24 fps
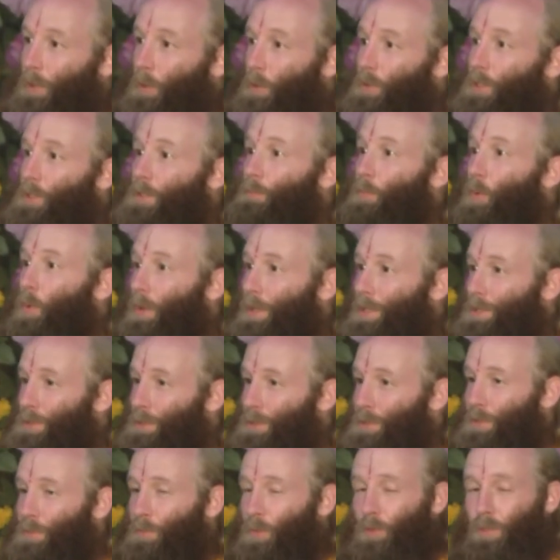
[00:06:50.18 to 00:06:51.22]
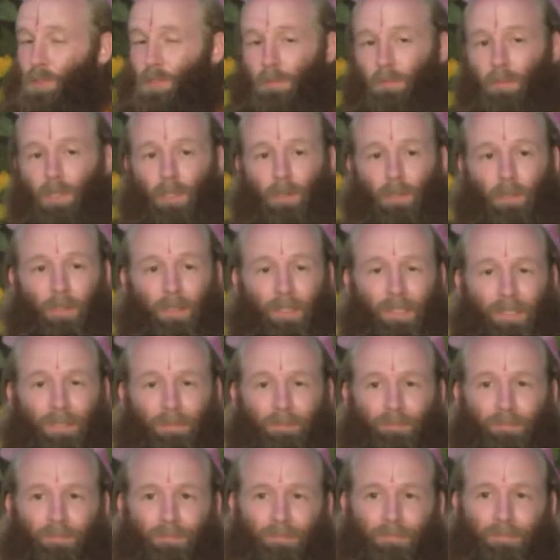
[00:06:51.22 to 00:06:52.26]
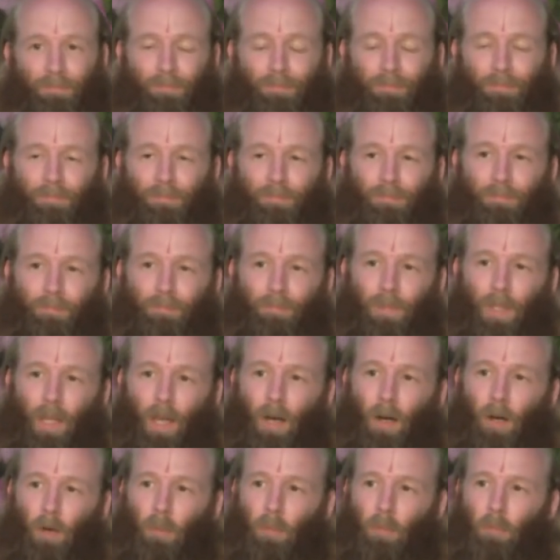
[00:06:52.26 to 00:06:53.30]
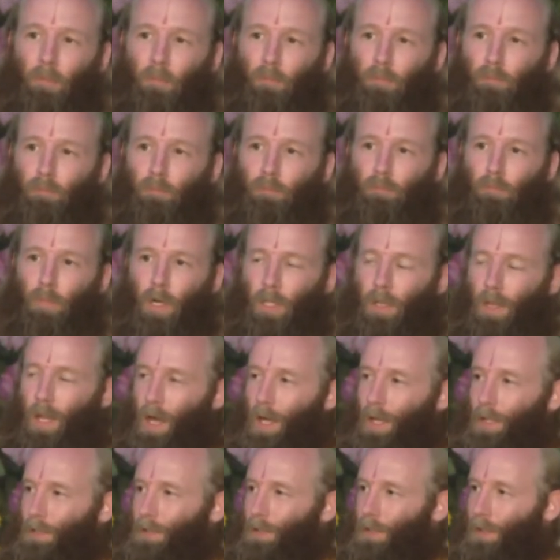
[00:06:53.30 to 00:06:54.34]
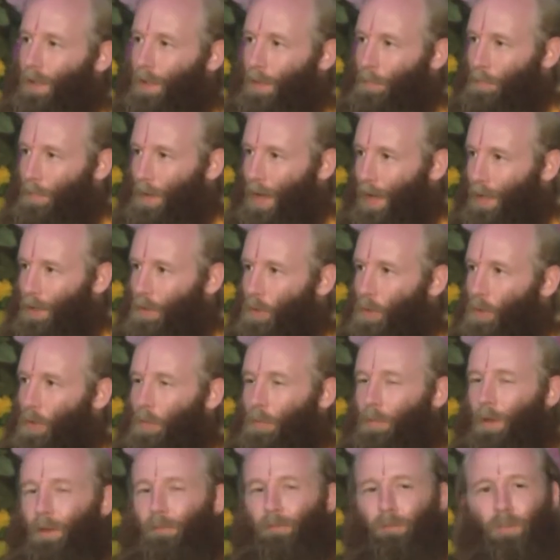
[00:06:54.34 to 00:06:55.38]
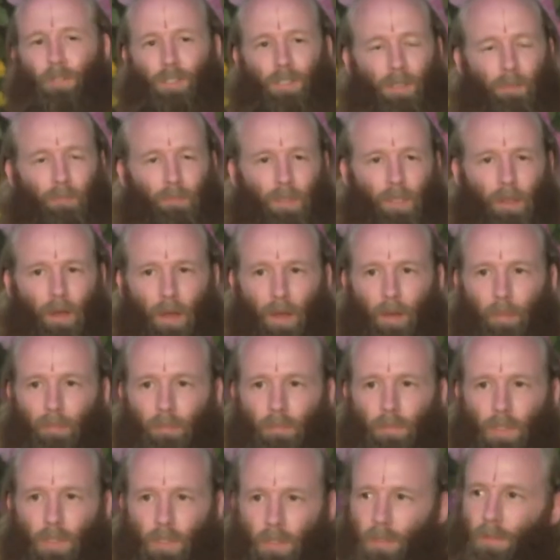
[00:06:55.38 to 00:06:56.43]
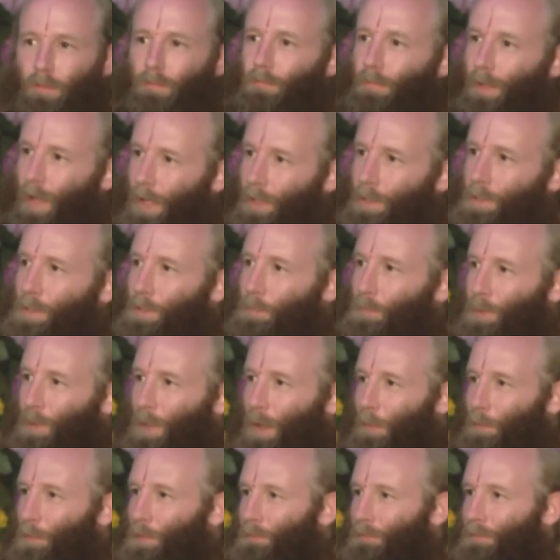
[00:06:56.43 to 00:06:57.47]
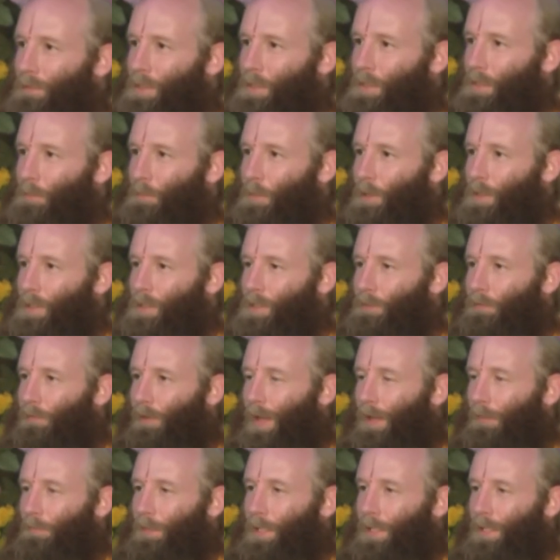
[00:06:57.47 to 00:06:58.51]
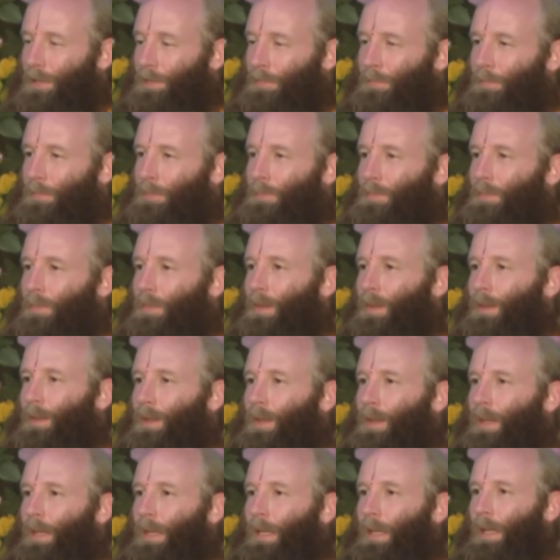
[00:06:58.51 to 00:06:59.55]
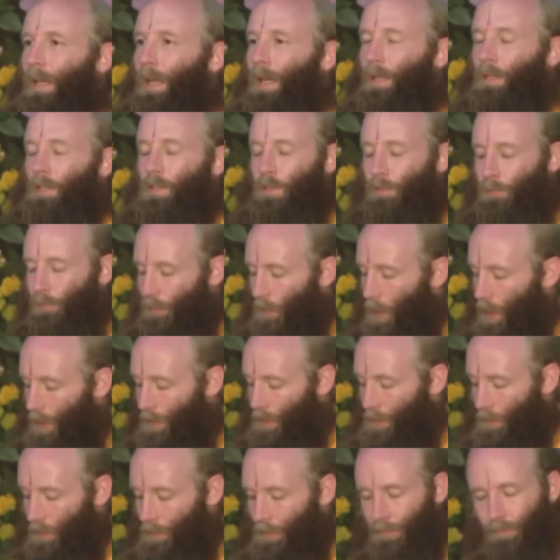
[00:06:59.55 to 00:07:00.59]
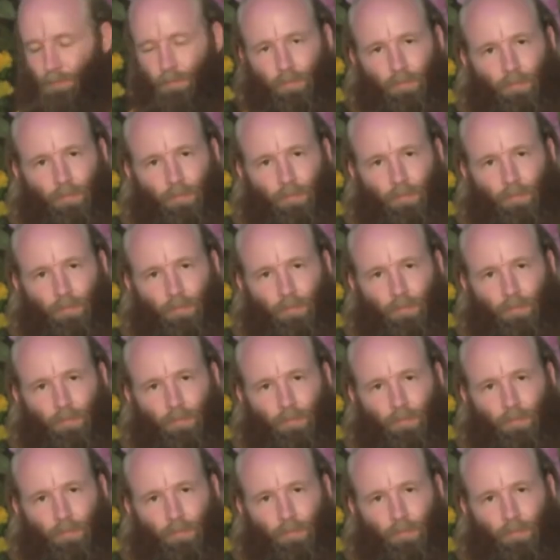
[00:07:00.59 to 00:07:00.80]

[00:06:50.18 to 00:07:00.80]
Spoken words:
those boys are supposed to be learning. Now, Prahlad came back home after some time, just had some time to visit with his family. And his father